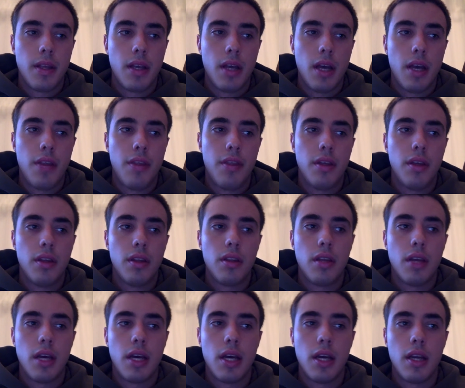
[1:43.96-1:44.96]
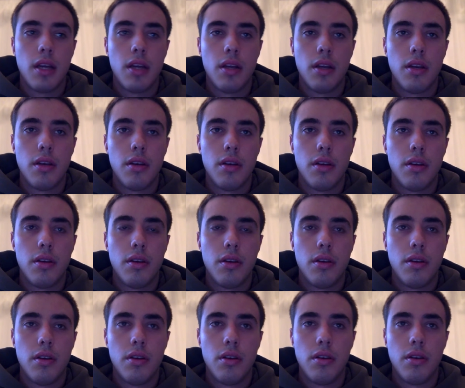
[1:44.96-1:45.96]
I think that
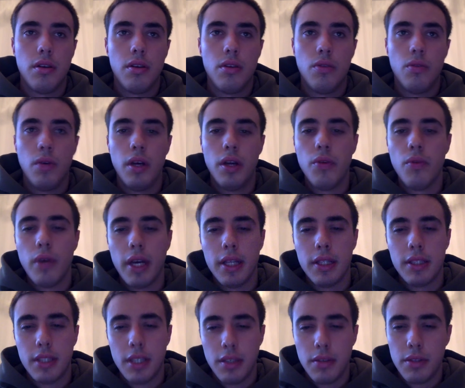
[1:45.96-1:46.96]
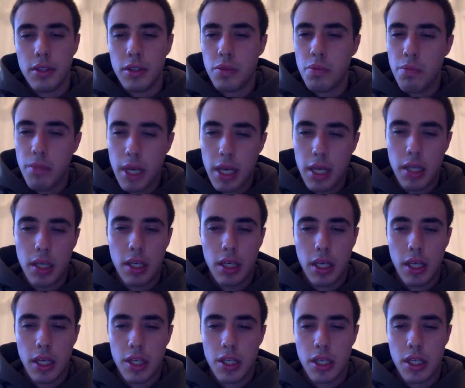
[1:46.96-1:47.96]
one way, instead of just
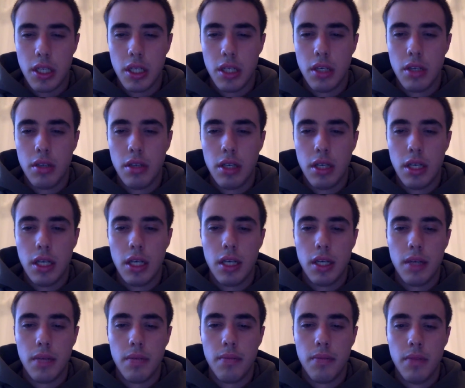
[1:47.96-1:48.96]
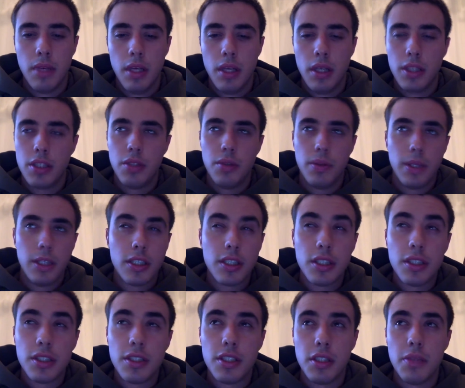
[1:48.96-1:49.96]
medication, she
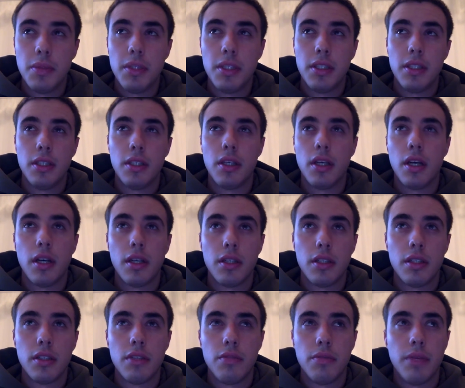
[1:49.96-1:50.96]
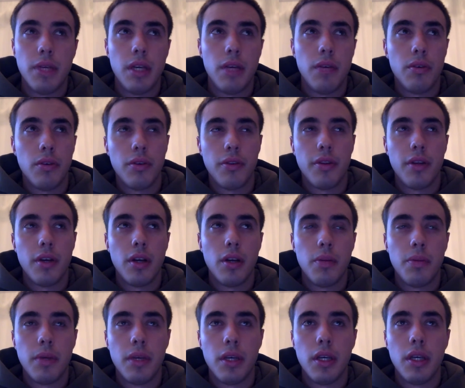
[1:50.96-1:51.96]
mentioned CBT, cognitive behavioral
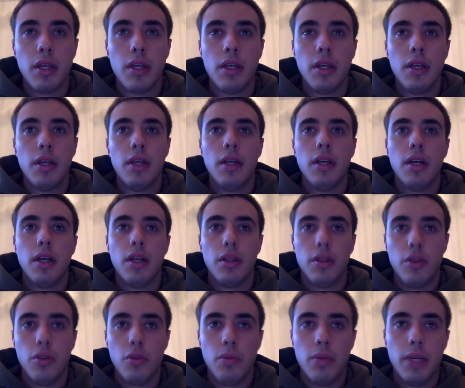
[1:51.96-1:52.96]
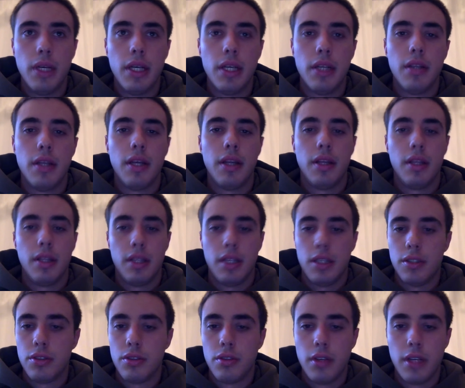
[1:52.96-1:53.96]
therapy, a little bit. I think
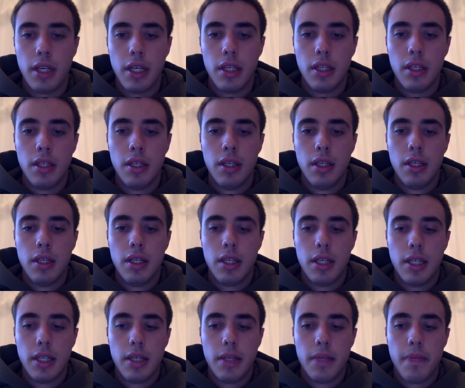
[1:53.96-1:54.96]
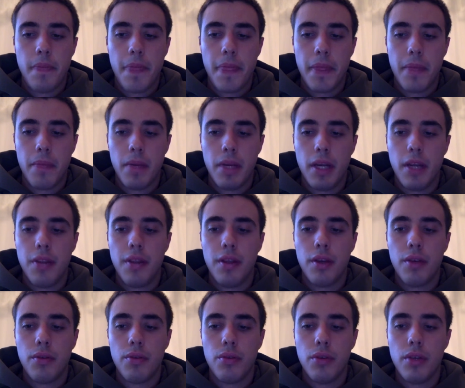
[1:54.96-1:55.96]
that's great. But I
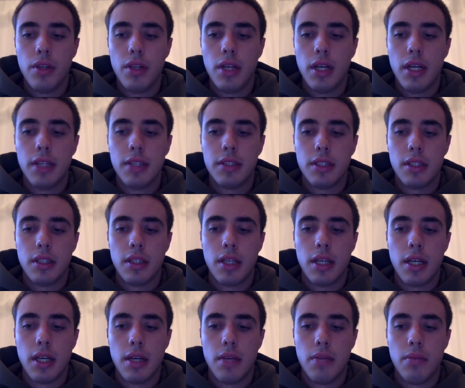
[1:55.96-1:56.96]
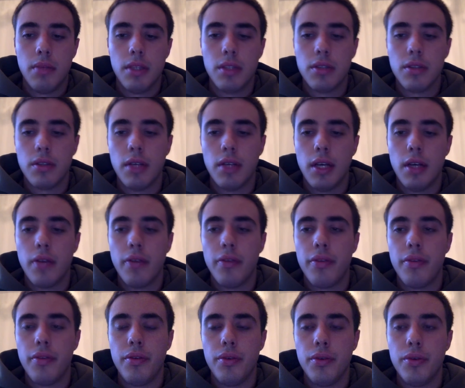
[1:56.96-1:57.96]
think realizing that mental
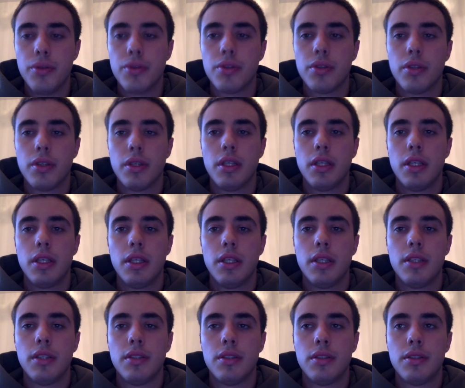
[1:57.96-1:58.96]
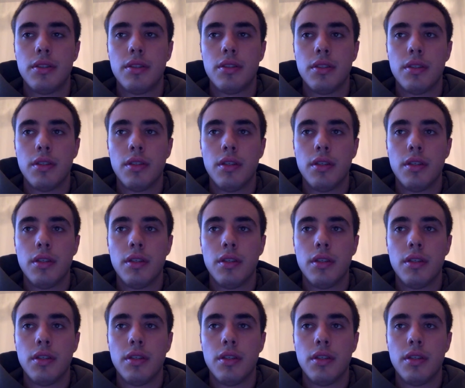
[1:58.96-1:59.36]
health usually is